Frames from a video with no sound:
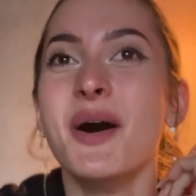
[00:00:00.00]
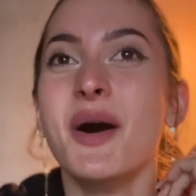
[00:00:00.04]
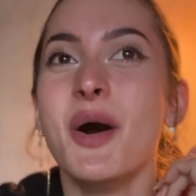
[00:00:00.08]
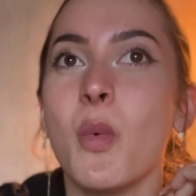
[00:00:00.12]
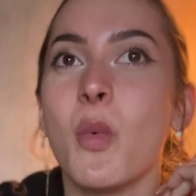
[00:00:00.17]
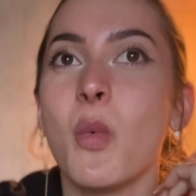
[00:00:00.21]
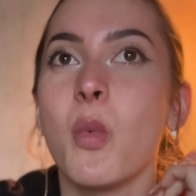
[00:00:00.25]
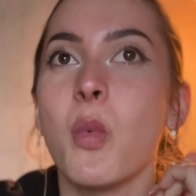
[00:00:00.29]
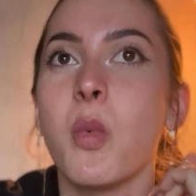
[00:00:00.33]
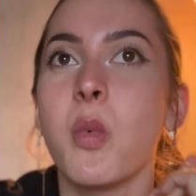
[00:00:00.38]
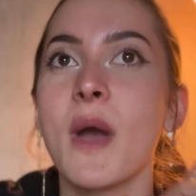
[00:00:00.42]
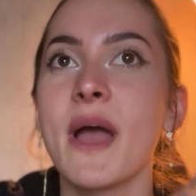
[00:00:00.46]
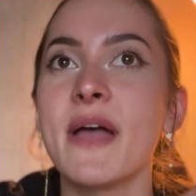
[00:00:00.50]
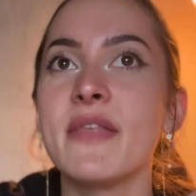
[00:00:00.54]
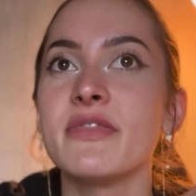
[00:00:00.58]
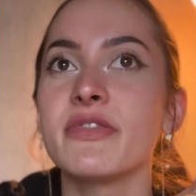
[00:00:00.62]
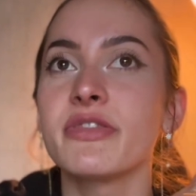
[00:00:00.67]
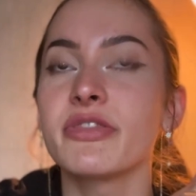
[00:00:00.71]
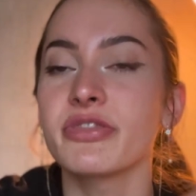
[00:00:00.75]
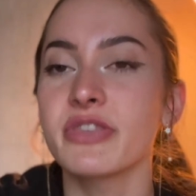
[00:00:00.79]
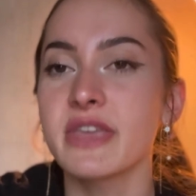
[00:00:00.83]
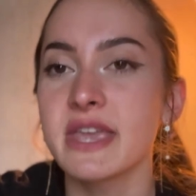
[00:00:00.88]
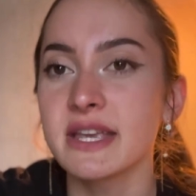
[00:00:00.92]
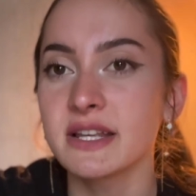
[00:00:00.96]
when
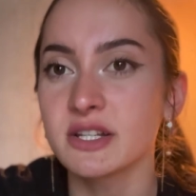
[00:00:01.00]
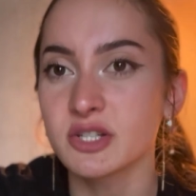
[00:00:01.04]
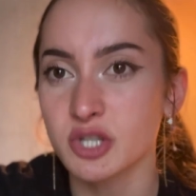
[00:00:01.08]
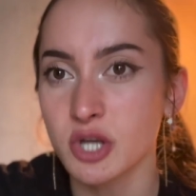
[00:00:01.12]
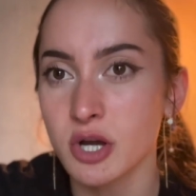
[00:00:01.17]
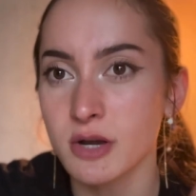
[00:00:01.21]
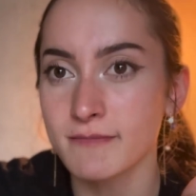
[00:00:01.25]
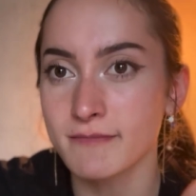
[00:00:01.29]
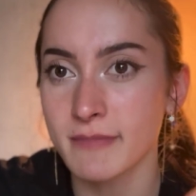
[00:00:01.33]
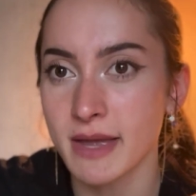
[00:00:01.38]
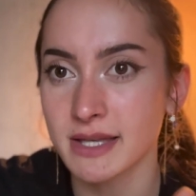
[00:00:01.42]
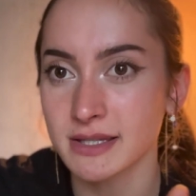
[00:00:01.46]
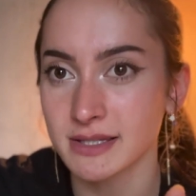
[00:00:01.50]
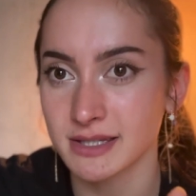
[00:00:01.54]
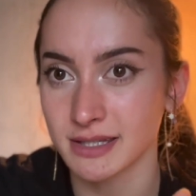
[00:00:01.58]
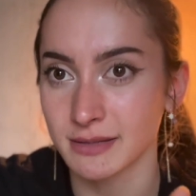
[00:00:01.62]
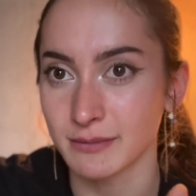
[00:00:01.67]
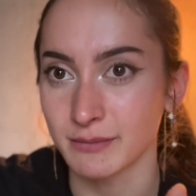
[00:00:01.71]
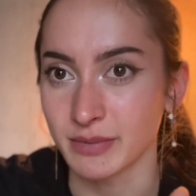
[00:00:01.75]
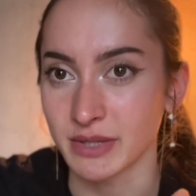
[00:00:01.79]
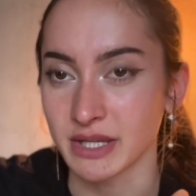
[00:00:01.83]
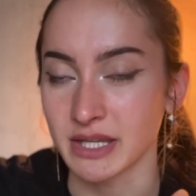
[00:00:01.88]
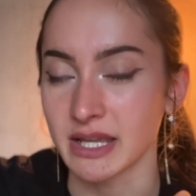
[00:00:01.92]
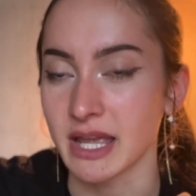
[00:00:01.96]
things are meant to
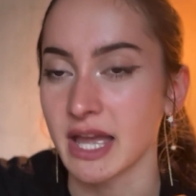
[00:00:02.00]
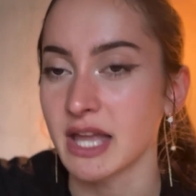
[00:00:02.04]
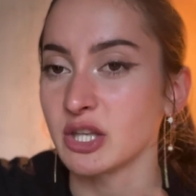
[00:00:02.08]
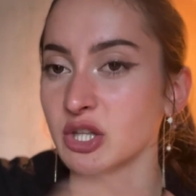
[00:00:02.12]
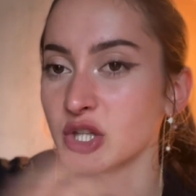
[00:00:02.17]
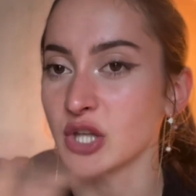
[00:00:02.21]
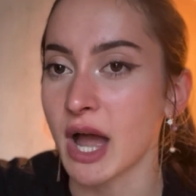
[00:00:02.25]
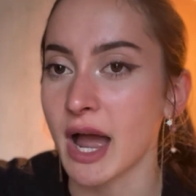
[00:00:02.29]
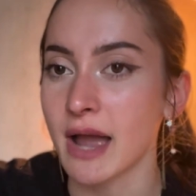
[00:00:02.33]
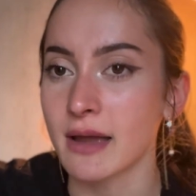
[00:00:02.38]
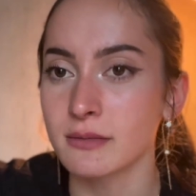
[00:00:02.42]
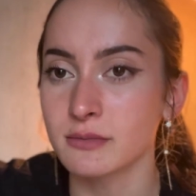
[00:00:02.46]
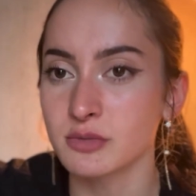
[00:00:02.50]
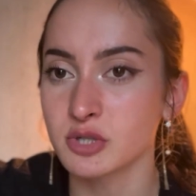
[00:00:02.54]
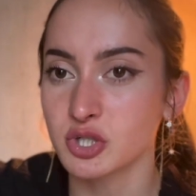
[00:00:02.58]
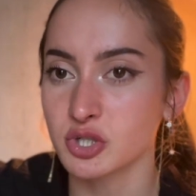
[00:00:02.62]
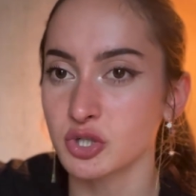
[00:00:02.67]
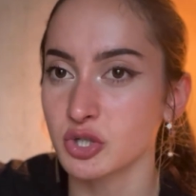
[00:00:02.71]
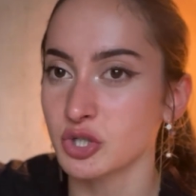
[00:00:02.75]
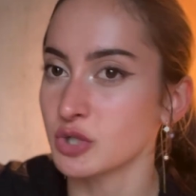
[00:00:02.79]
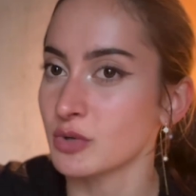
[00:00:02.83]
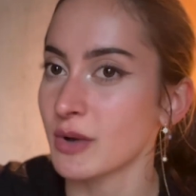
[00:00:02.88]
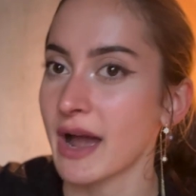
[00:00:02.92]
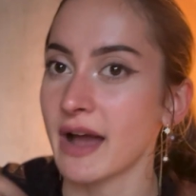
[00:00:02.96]
be, and I'm sure
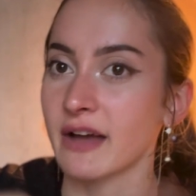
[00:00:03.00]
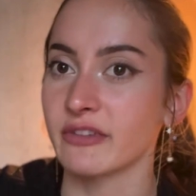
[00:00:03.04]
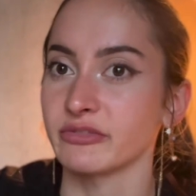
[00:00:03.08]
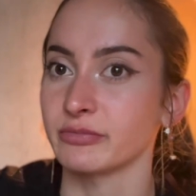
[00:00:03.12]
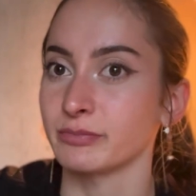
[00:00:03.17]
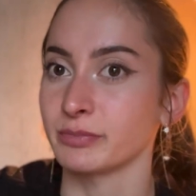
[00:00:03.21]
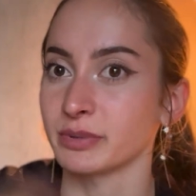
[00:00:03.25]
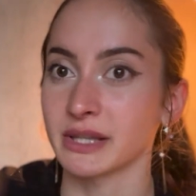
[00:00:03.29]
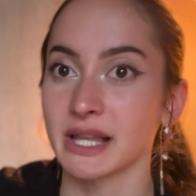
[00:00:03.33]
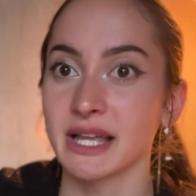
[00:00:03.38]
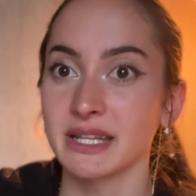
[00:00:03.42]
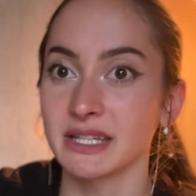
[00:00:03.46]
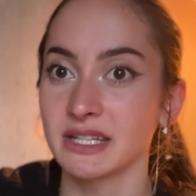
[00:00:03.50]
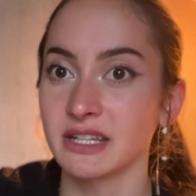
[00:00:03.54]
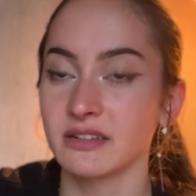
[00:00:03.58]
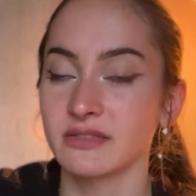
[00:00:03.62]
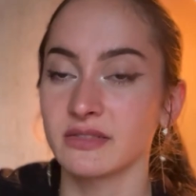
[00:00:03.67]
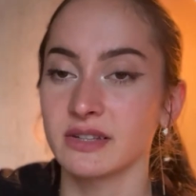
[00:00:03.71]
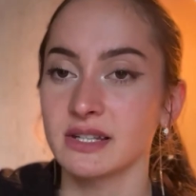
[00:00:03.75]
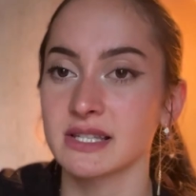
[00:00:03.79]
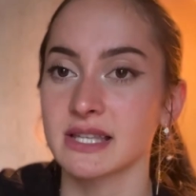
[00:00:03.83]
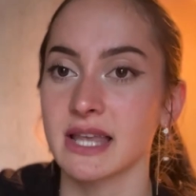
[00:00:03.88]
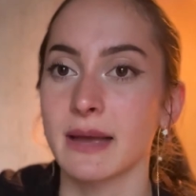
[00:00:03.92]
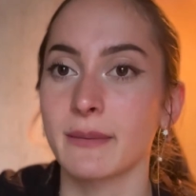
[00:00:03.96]
you have plenty of
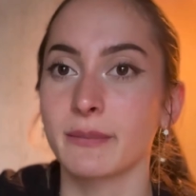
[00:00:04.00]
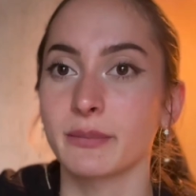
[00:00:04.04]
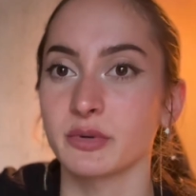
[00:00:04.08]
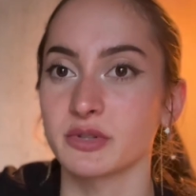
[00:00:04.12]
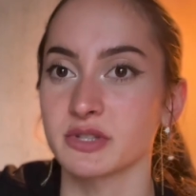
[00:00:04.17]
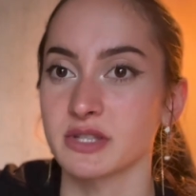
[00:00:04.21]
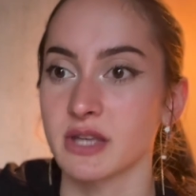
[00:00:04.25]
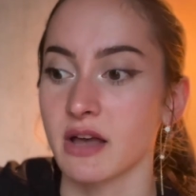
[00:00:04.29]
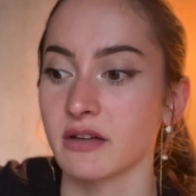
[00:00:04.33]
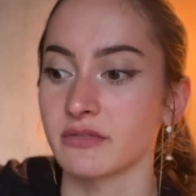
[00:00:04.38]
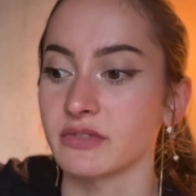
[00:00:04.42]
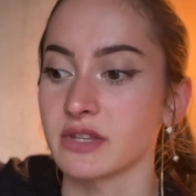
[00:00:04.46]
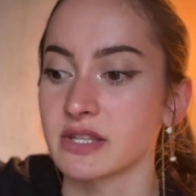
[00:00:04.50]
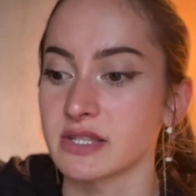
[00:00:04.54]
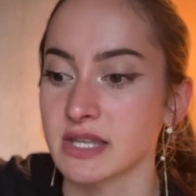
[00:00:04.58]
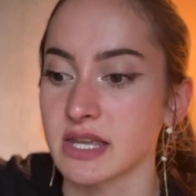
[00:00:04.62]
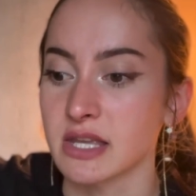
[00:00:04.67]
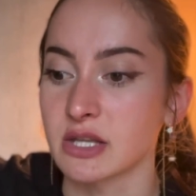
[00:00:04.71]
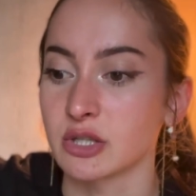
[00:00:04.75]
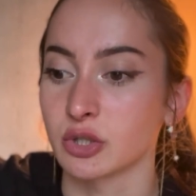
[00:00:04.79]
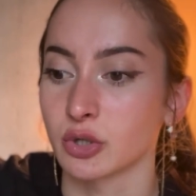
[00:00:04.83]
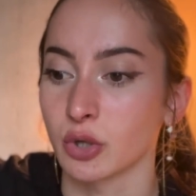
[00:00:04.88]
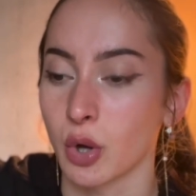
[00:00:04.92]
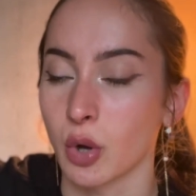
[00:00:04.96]
examples of this
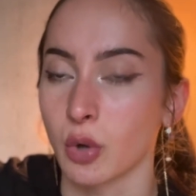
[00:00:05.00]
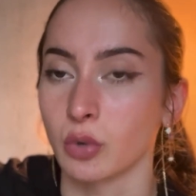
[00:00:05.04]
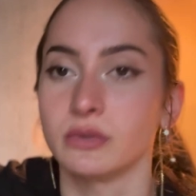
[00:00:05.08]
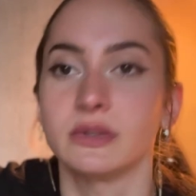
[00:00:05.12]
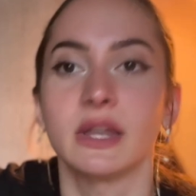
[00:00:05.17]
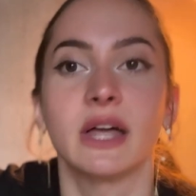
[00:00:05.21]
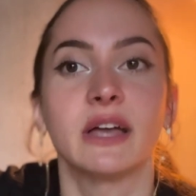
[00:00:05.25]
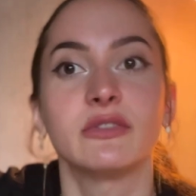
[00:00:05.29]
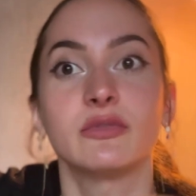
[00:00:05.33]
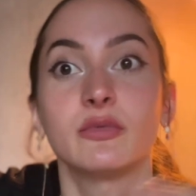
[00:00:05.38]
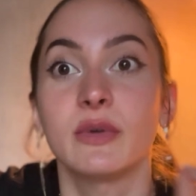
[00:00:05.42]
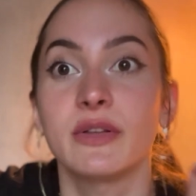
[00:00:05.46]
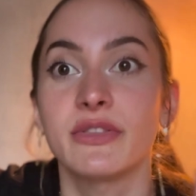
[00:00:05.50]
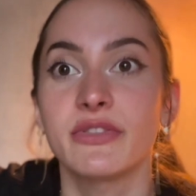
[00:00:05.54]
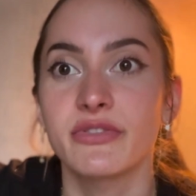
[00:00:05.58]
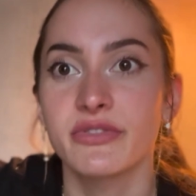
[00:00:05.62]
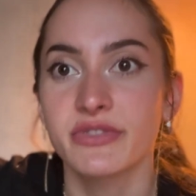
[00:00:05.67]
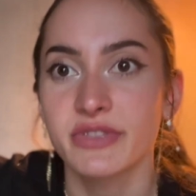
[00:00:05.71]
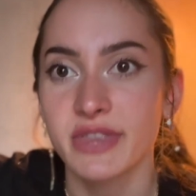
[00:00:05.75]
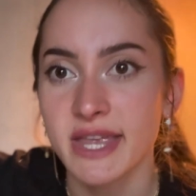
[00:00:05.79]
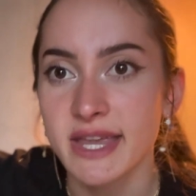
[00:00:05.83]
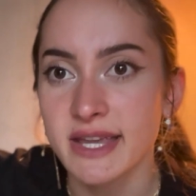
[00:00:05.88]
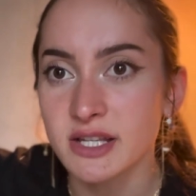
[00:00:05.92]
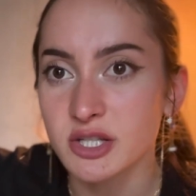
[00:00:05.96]
in your own life, when
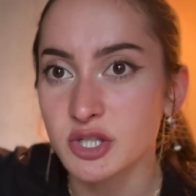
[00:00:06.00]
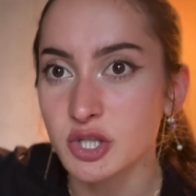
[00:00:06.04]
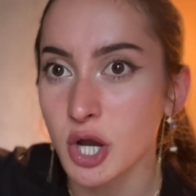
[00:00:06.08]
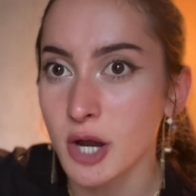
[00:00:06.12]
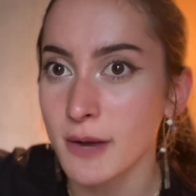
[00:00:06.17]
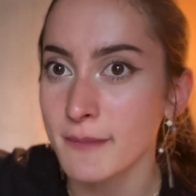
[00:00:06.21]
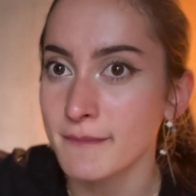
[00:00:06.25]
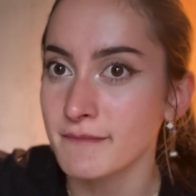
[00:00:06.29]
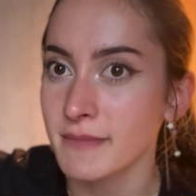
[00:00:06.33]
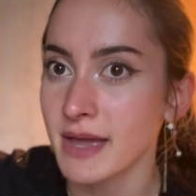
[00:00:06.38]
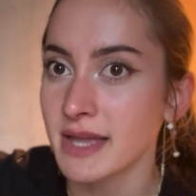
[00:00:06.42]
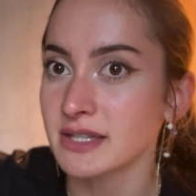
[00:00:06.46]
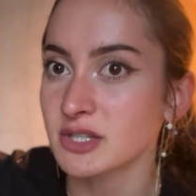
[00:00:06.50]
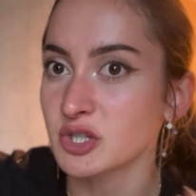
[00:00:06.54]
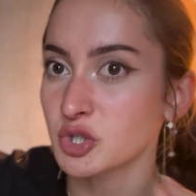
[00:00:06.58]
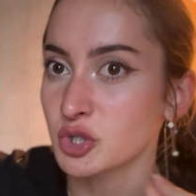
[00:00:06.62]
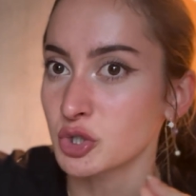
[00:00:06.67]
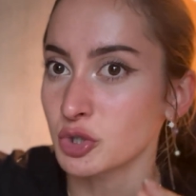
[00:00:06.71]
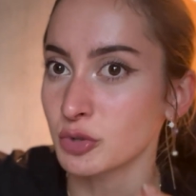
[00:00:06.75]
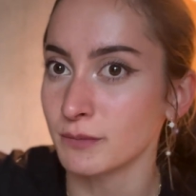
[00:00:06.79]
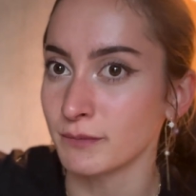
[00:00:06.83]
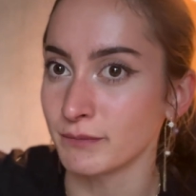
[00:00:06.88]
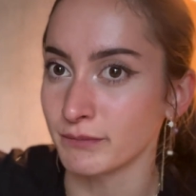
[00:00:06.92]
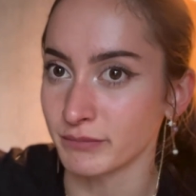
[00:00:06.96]
things are meant
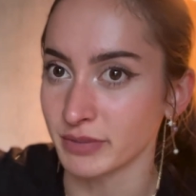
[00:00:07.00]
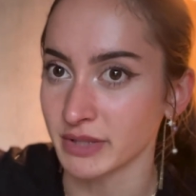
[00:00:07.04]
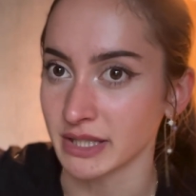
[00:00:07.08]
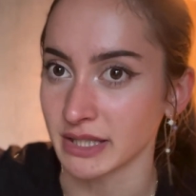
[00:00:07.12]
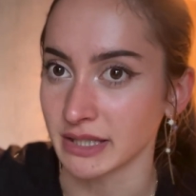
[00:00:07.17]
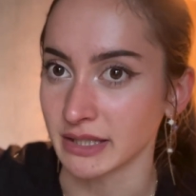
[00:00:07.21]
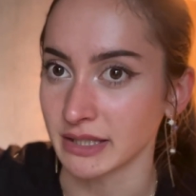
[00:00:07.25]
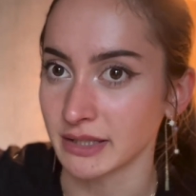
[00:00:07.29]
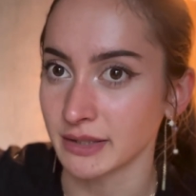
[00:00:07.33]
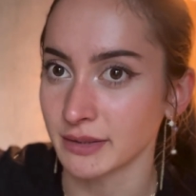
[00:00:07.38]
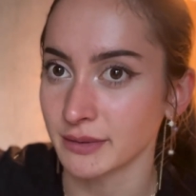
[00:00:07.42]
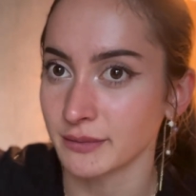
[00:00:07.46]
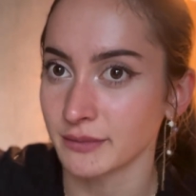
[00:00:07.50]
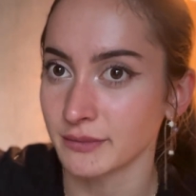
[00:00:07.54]
to be,